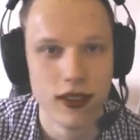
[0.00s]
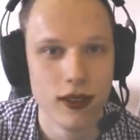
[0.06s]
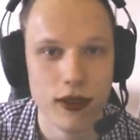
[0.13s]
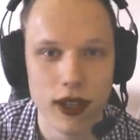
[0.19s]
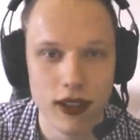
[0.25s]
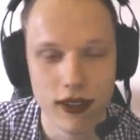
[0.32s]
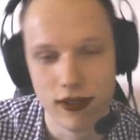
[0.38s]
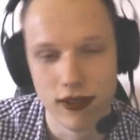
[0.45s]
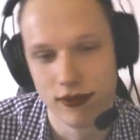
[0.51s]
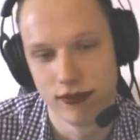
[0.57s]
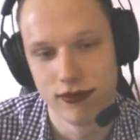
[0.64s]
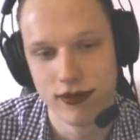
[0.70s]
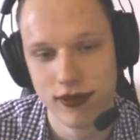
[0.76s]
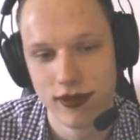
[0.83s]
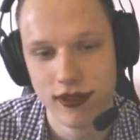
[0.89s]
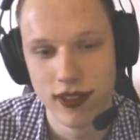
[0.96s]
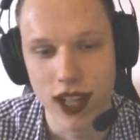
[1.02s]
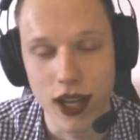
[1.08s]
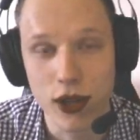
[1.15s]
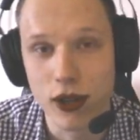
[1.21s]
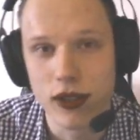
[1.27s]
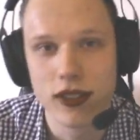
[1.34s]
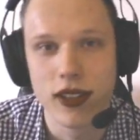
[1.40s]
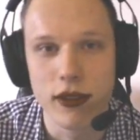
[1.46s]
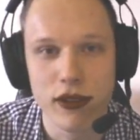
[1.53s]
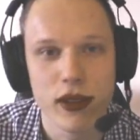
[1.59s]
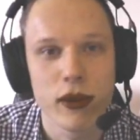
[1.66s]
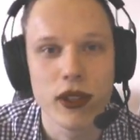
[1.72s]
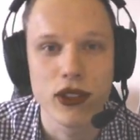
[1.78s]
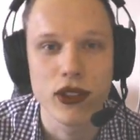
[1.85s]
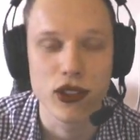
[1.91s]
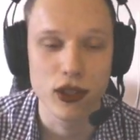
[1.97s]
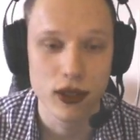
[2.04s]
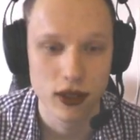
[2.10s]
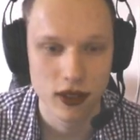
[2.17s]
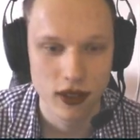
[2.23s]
Well, I could if you want to.